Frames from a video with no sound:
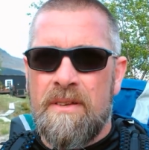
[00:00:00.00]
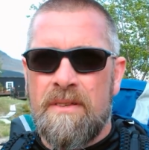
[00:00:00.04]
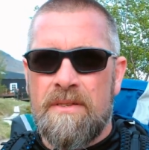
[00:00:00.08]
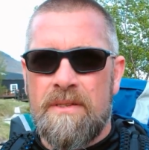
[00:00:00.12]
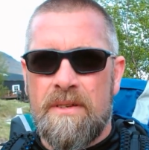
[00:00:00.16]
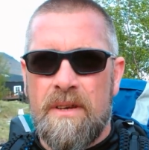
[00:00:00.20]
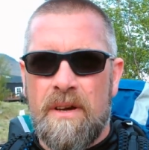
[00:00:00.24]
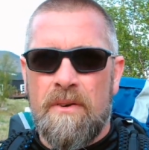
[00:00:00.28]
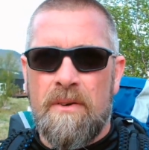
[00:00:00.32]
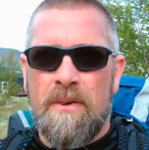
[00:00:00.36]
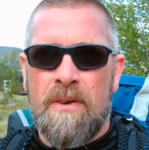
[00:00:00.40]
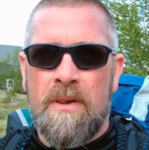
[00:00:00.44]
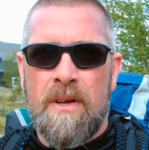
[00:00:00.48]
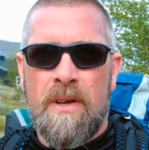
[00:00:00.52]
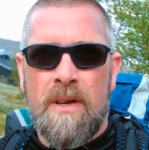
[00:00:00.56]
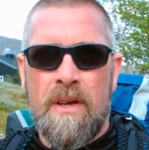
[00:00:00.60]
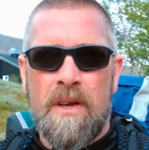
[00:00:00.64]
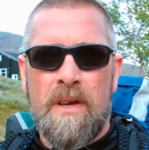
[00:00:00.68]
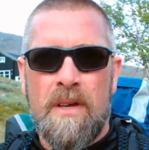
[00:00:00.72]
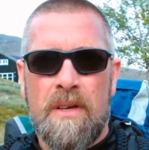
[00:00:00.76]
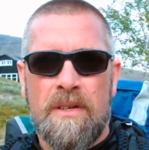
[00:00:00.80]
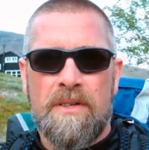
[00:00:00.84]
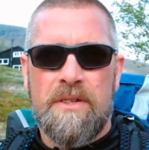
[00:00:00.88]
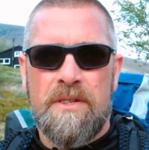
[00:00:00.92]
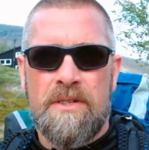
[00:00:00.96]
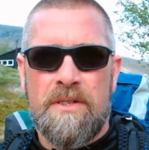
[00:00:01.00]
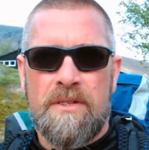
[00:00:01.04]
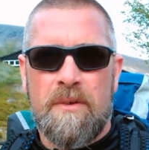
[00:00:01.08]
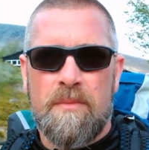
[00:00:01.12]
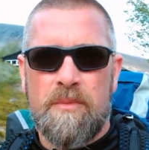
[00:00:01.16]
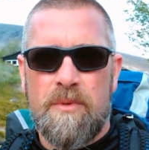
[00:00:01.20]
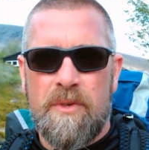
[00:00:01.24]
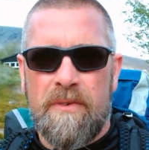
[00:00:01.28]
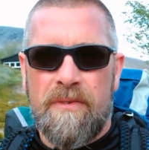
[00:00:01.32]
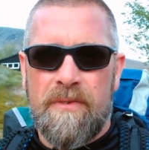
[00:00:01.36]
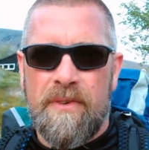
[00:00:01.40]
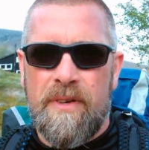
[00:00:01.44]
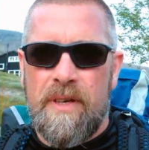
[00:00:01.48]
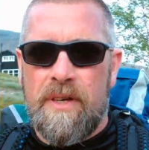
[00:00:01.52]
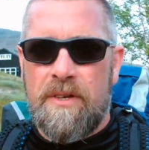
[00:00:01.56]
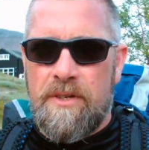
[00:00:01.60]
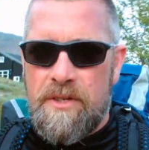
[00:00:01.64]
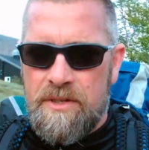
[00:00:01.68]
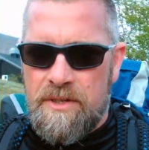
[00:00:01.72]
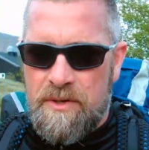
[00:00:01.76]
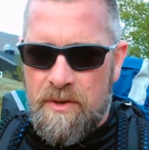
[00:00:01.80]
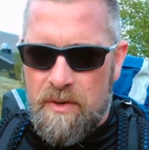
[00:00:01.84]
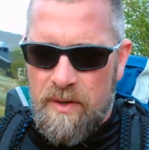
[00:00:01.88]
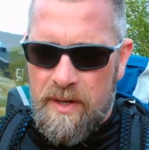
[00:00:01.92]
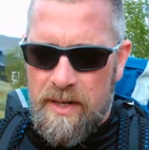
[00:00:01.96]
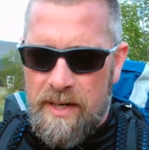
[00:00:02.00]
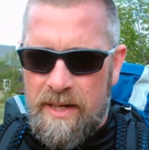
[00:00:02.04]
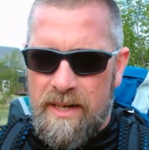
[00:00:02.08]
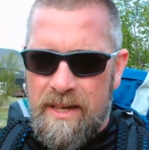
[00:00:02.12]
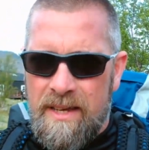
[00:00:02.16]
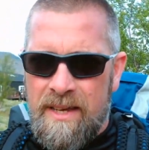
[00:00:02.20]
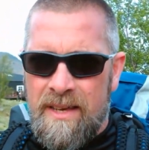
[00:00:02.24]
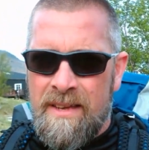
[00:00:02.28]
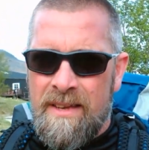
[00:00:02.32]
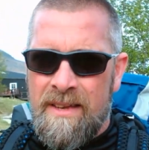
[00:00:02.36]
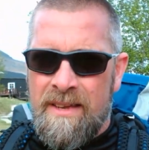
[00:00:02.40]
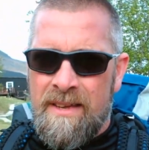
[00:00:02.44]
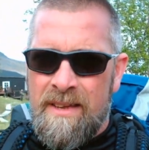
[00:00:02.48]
so just stopped off here just quickly.